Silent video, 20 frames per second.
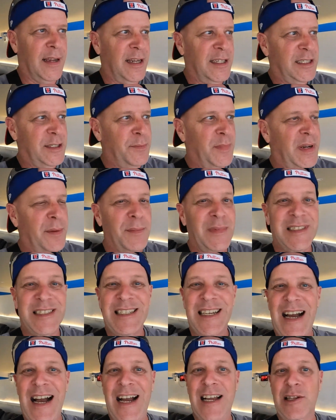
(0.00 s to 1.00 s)
right, guys, I'm in a
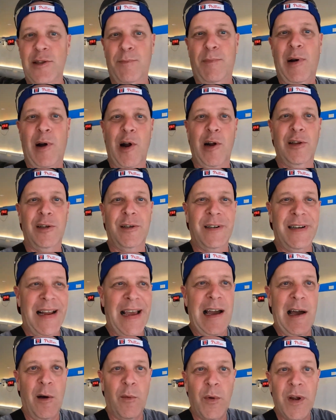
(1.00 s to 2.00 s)
massage parlor now.